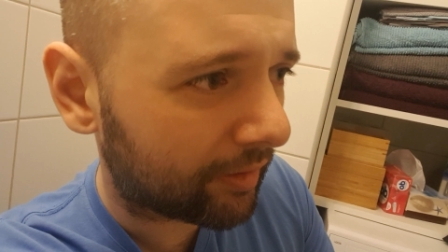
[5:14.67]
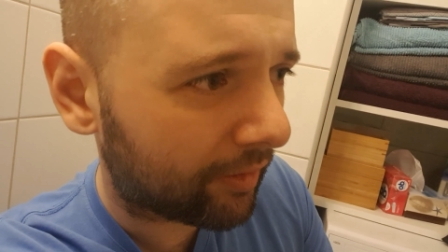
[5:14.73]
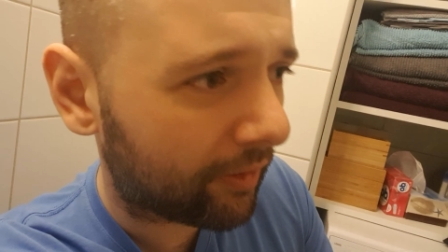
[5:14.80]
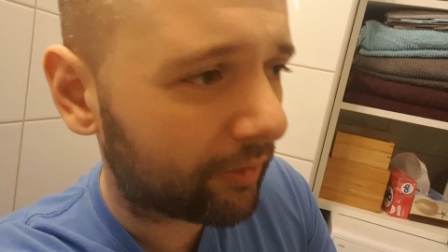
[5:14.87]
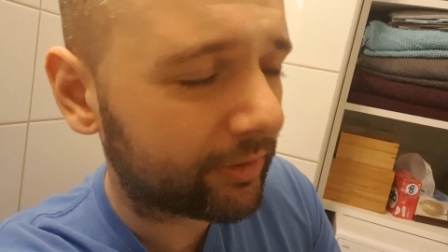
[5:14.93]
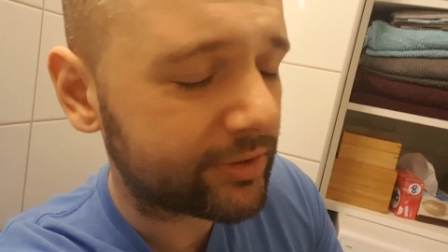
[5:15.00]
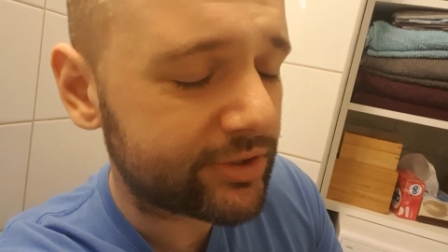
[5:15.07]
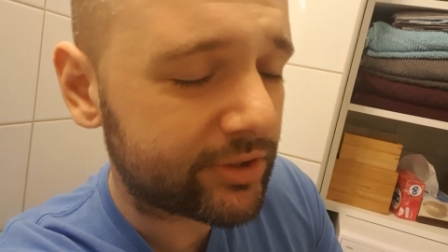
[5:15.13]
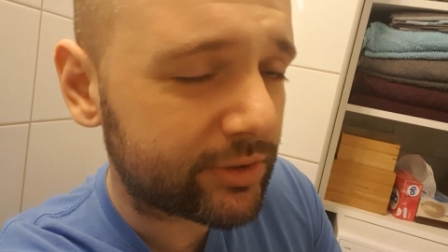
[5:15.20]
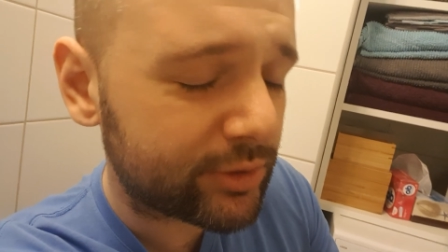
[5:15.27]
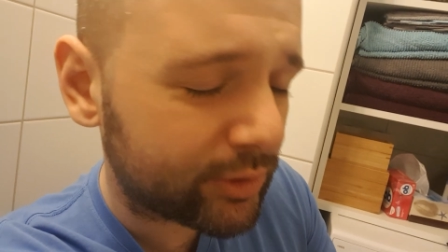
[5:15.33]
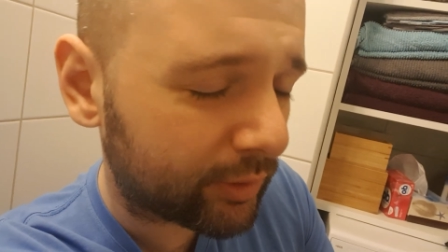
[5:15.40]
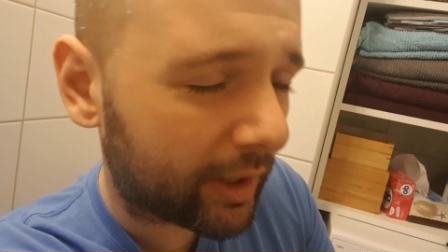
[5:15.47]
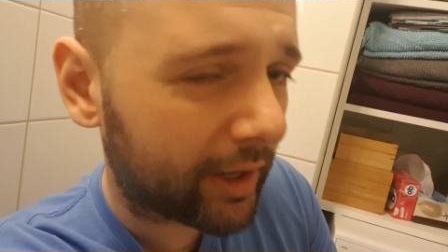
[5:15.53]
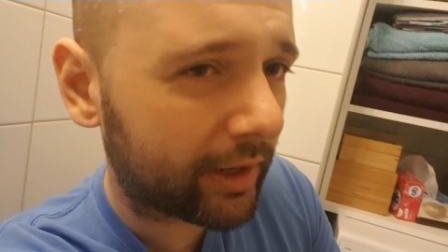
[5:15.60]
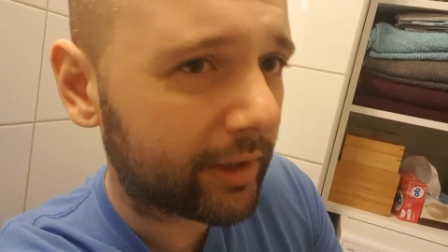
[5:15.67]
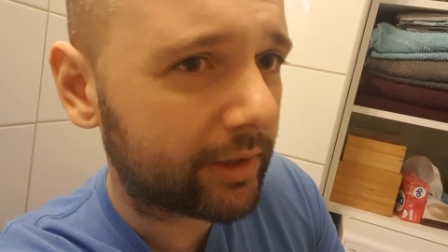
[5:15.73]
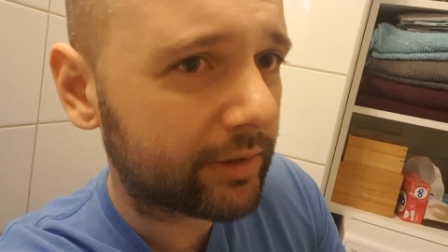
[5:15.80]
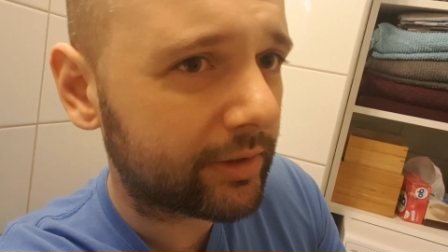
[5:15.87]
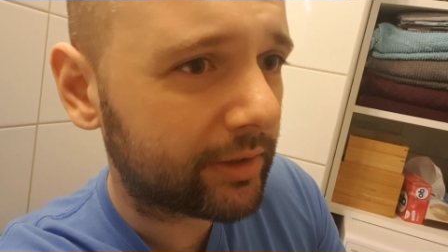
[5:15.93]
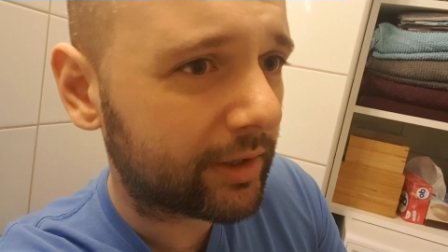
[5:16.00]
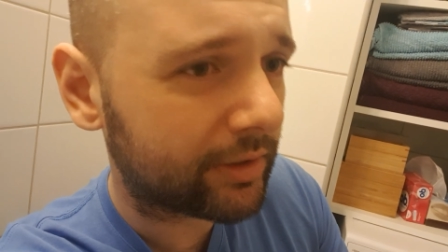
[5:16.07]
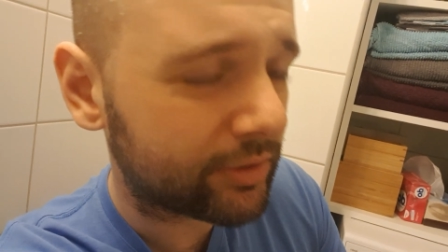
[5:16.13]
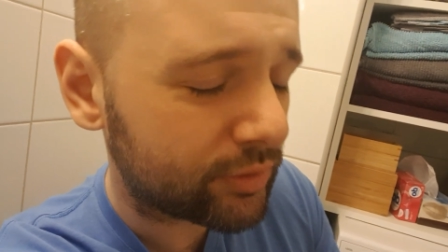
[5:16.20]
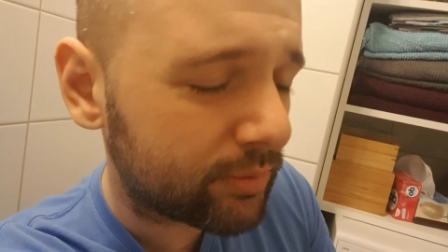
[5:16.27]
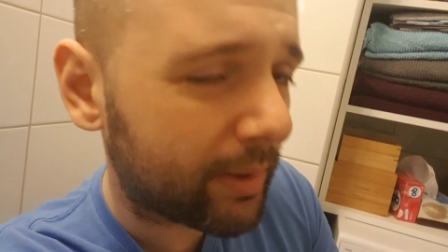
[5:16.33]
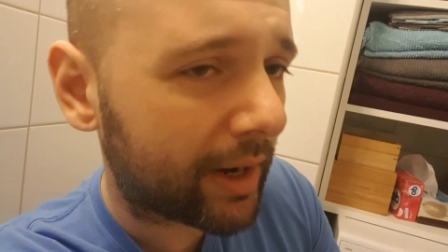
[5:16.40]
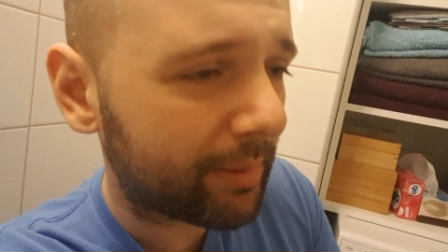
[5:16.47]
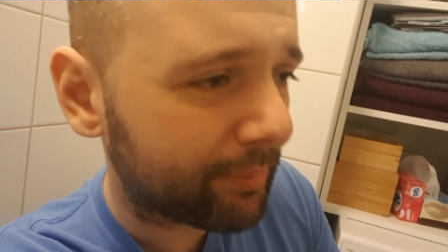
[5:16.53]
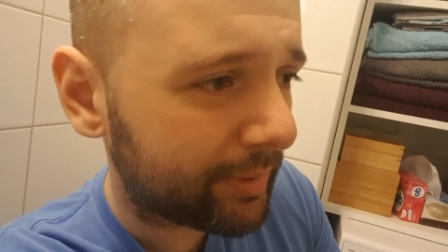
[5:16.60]
honest try, do
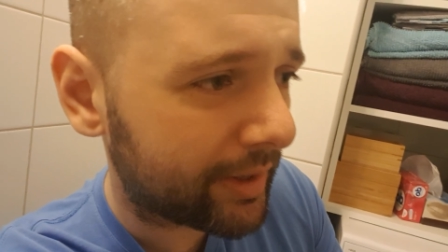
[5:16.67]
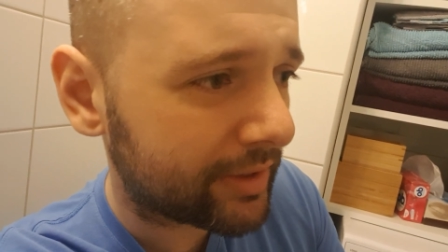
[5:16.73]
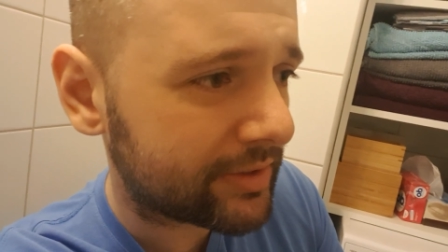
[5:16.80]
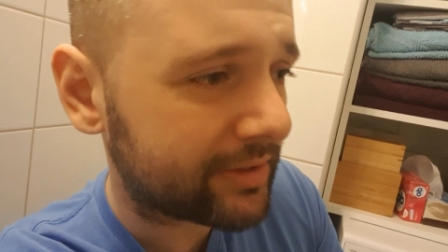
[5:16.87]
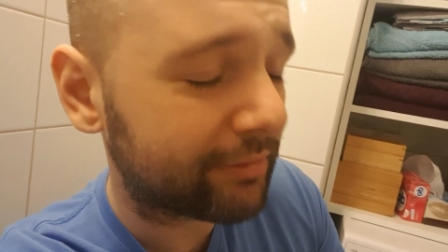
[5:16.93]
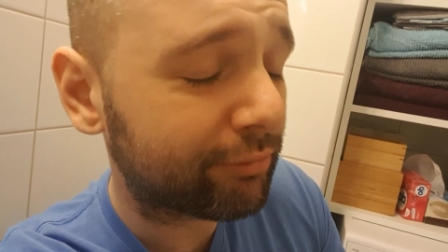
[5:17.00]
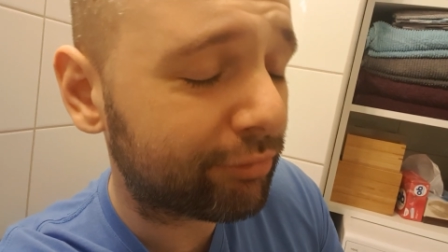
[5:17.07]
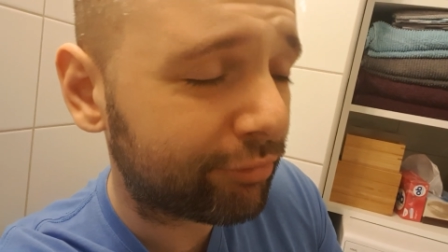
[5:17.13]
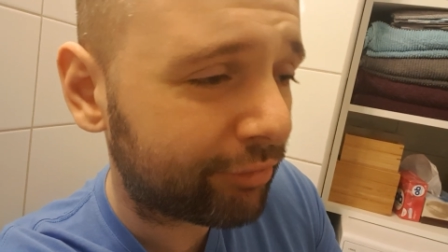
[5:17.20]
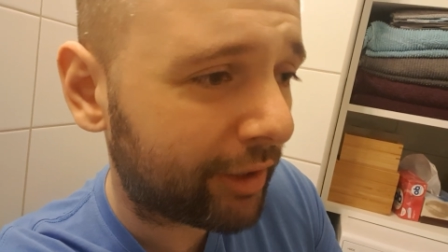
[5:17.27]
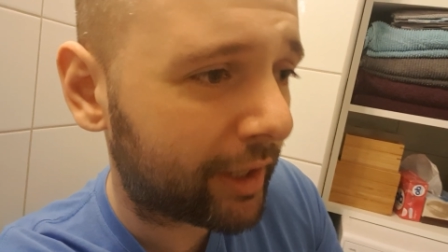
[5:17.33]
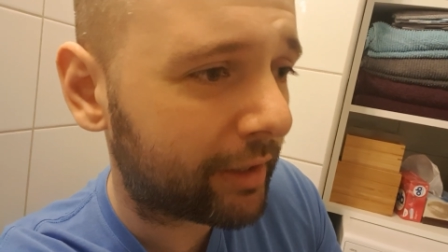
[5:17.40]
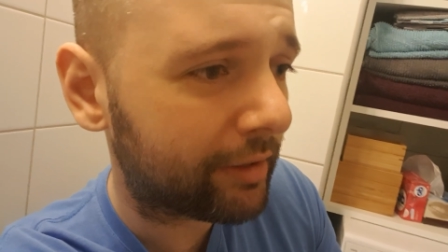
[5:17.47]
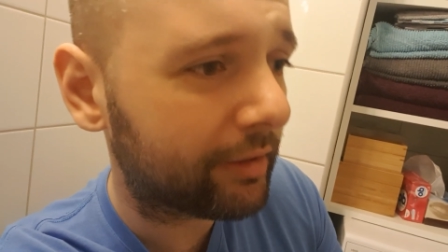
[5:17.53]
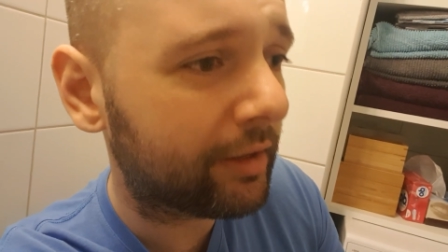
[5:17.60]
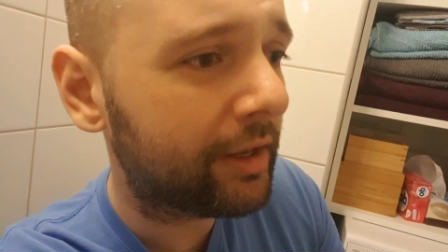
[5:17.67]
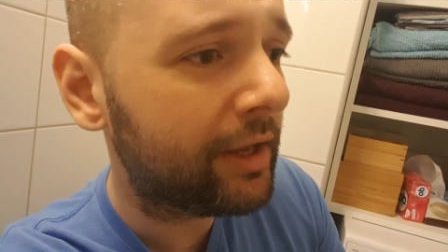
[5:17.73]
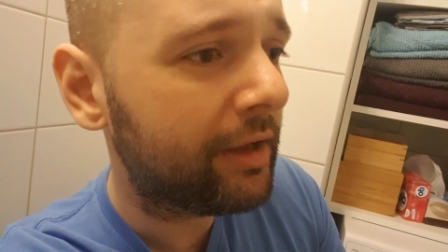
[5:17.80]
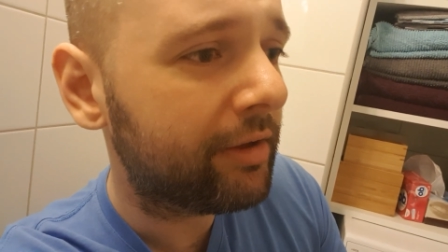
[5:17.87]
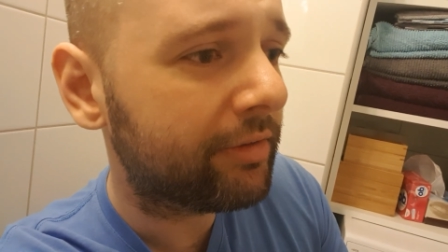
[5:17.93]
my best and fail,